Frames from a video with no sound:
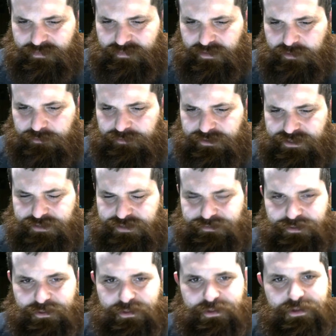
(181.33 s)
fish
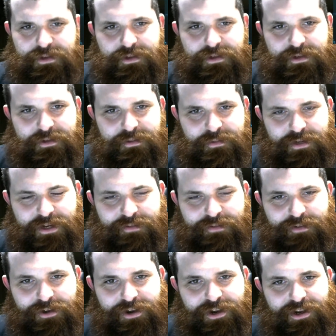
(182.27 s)
food or
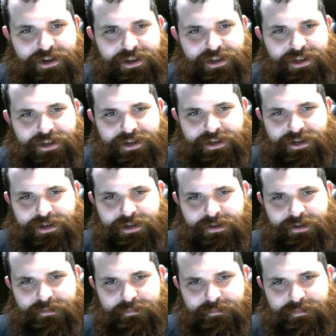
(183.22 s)
whatever.
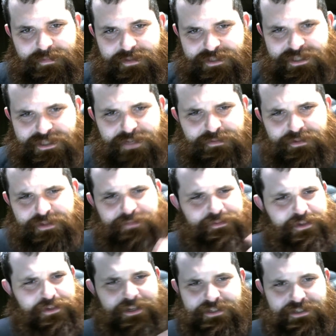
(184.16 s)
Several
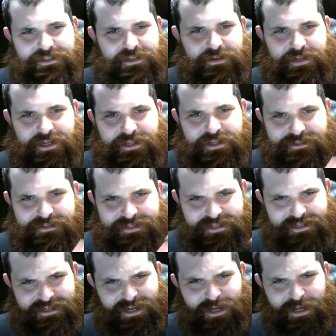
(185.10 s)
different creatures going on. There's
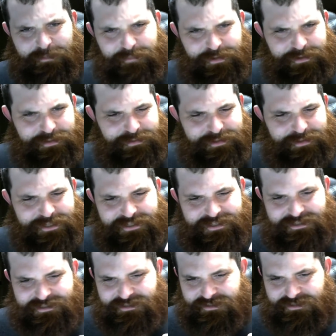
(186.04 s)
like goblin
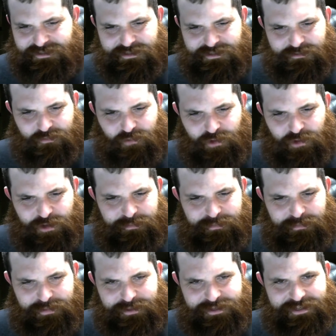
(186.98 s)
things. There's like these worm
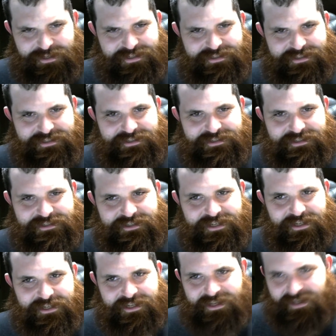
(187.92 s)
things. There's
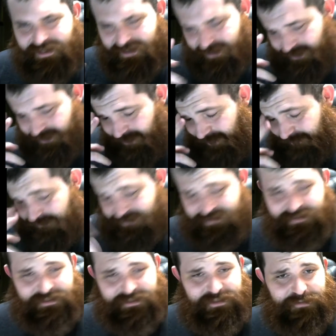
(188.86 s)
like
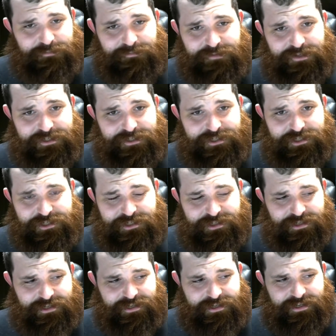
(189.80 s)
obviously like the fish.
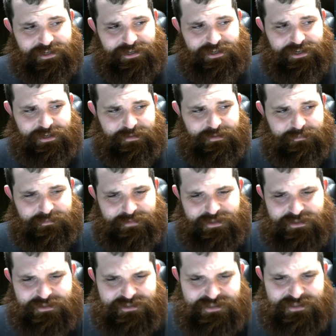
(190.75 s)
Then
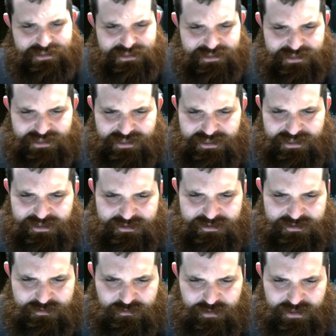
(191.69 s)
there's
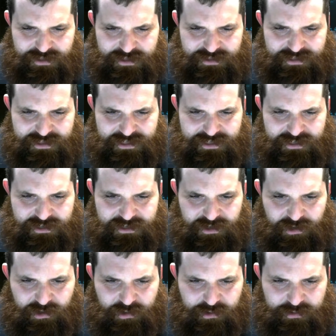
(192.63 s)
this weird thing
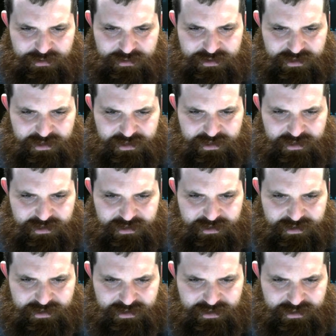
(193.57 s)
called
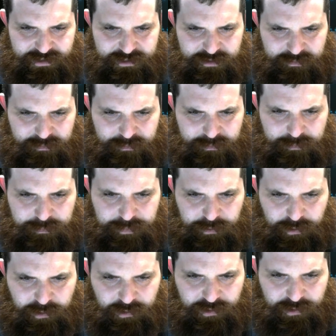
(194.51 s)
the
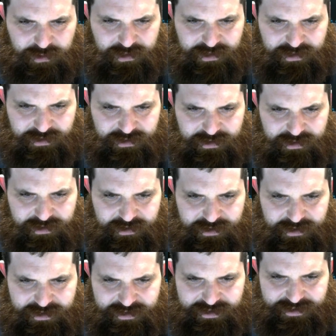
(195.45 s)
bull.
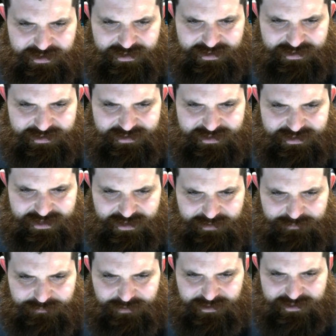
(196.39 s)
Yeah,
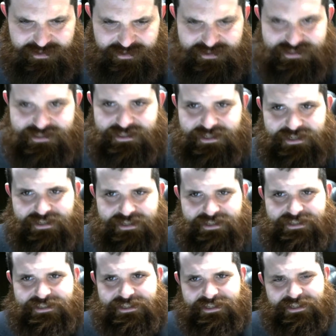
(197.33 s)
fuck this thing.
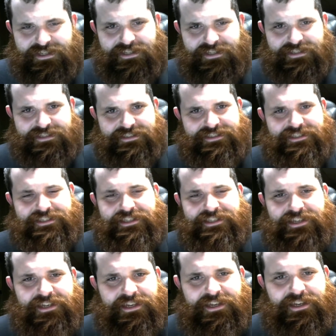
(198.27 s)
This thing is
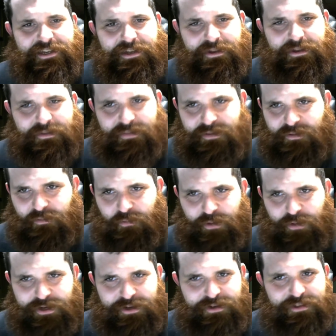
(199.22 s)

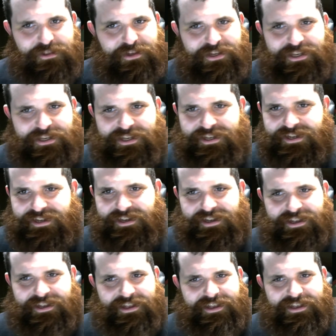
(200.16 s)
weird
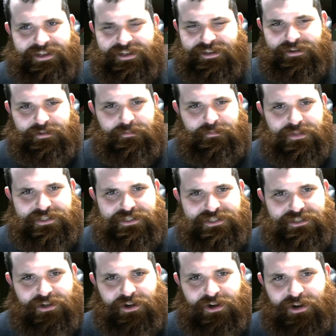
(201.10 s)
looking and
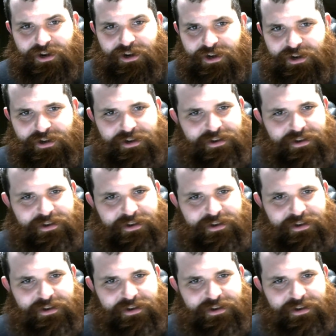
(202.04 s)
bizarre